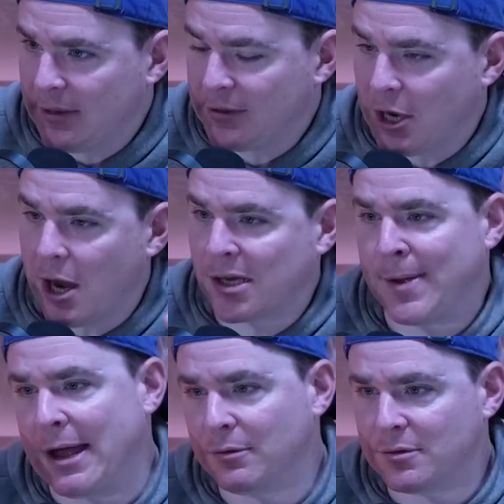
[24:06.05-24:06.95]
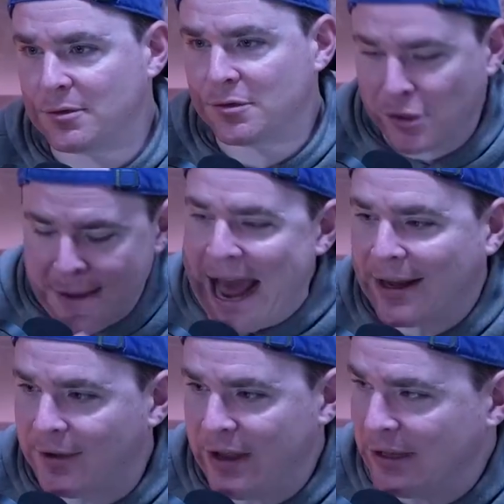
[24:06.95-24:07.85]
talked about
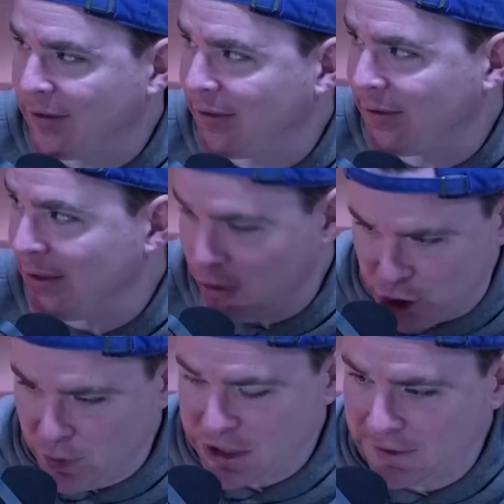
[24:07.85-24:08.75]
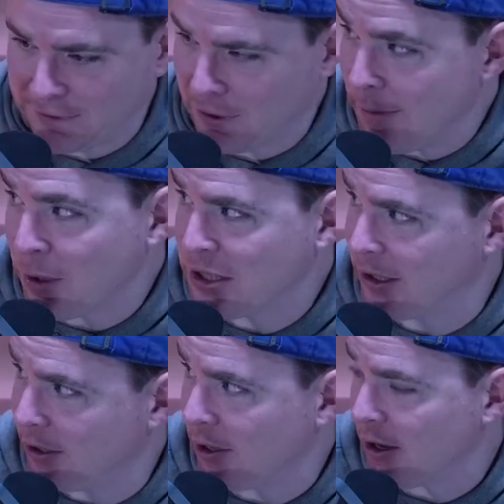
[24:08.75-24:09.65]
traumatic events in Jewish history in
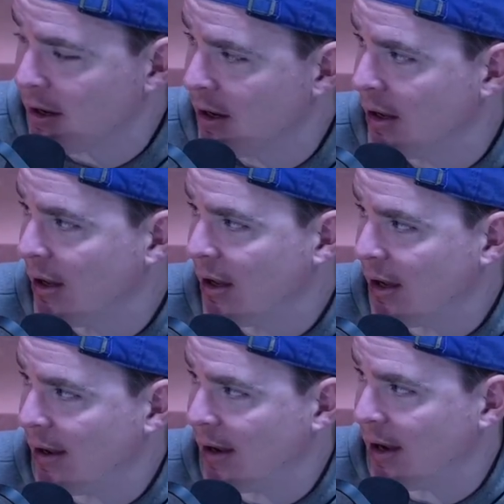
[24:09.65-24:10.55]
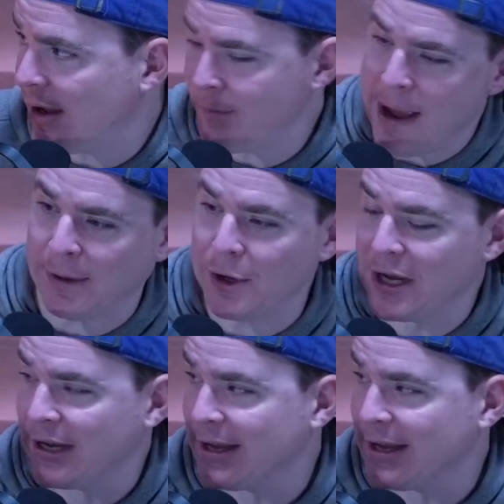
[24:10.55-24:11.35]
particular, uh, the Babylonian